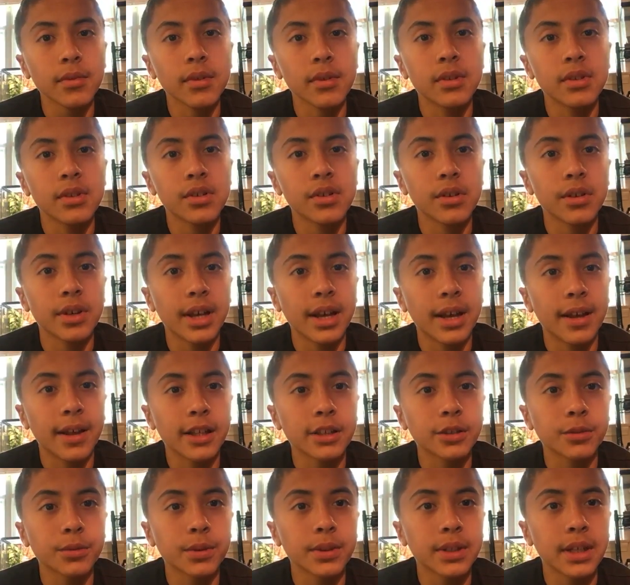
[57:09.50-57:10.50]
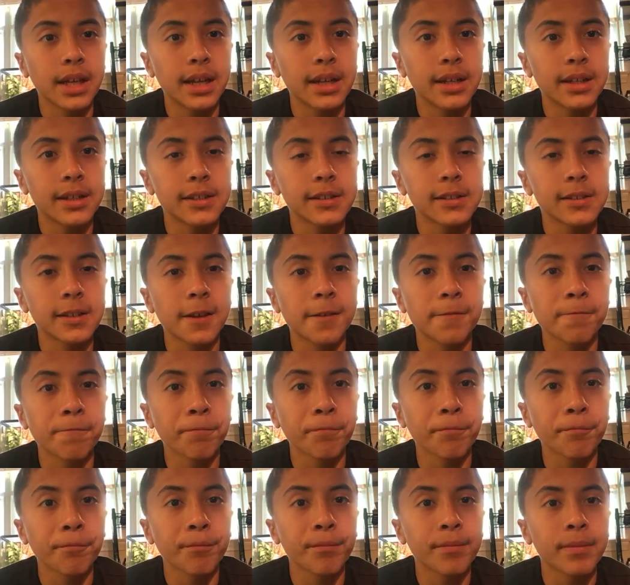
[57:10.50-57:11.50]
So yeah, that's what that is.
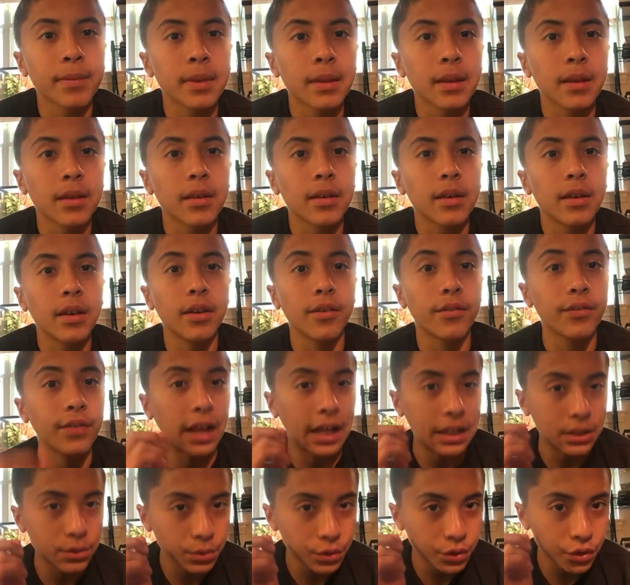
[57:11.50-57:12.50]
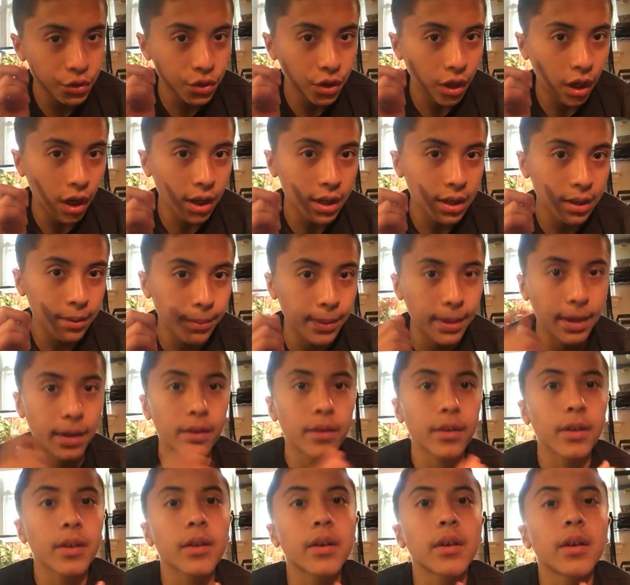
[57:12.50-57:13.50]
If that's what you're talking about.
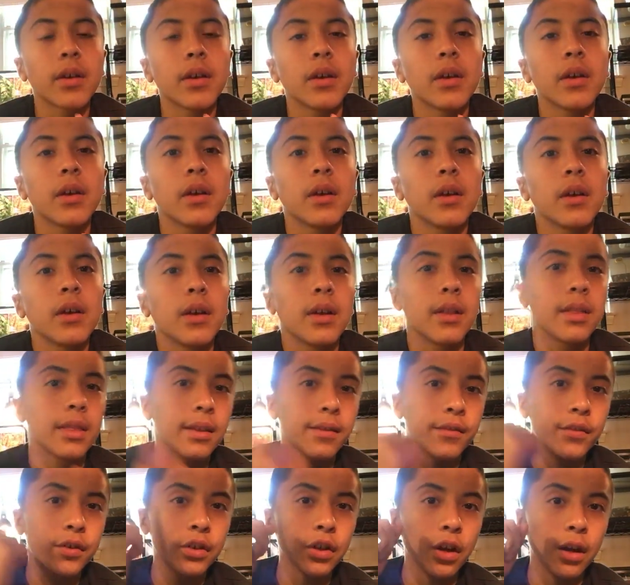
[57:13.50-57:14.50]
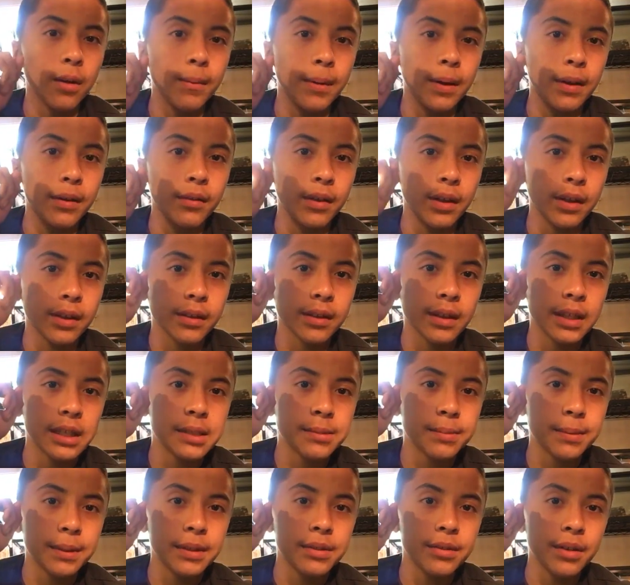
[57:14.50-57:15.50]
If you're talking about like
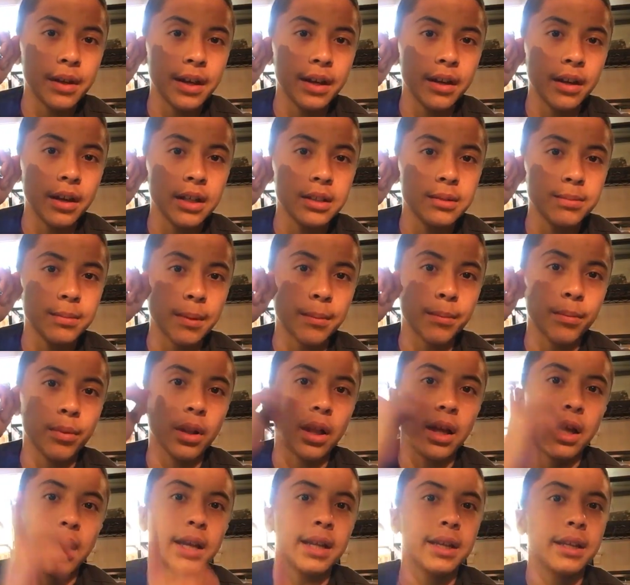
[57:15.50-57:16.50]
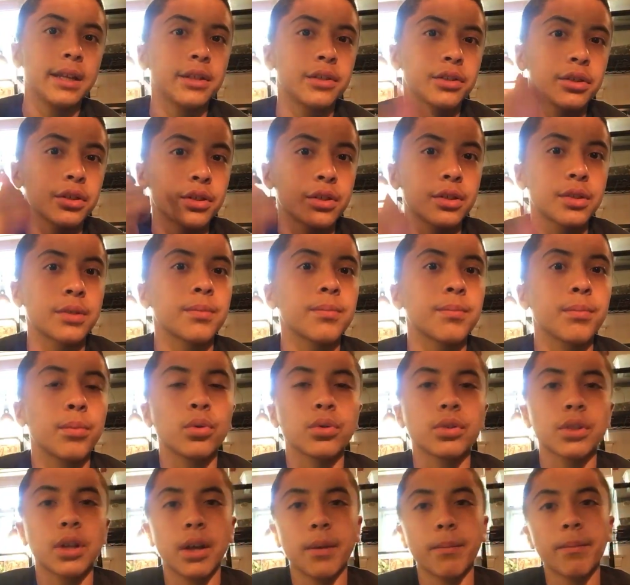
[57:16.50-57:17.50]
this piece right here, that's my blind. It's just
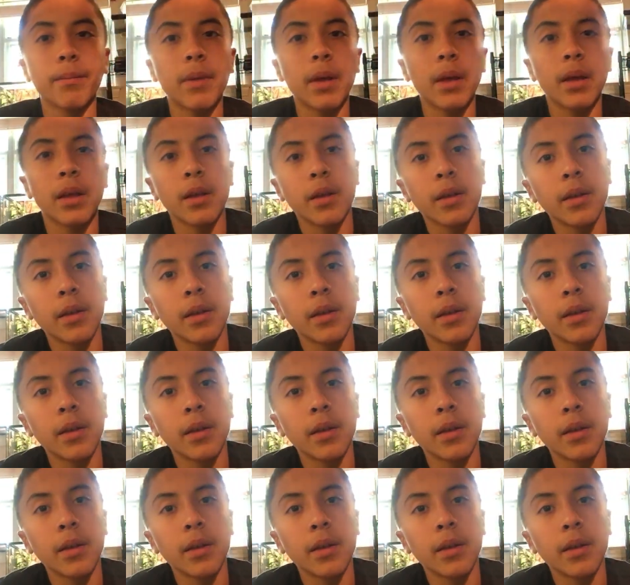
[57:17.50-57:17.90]
pulled up.